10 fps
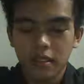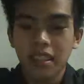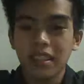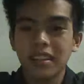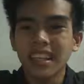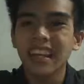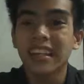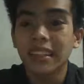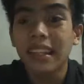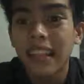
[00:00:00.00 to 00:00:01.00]

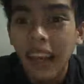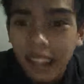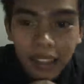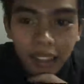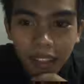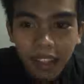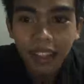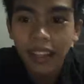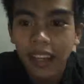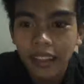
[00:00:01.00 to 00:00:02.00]
they glide
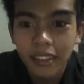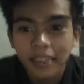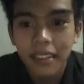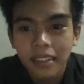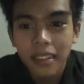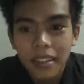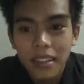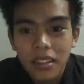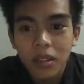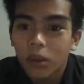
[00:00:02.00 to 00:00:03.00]
like that.
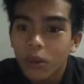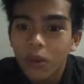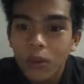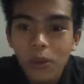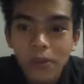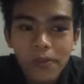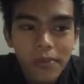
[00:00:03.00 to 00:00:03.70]
So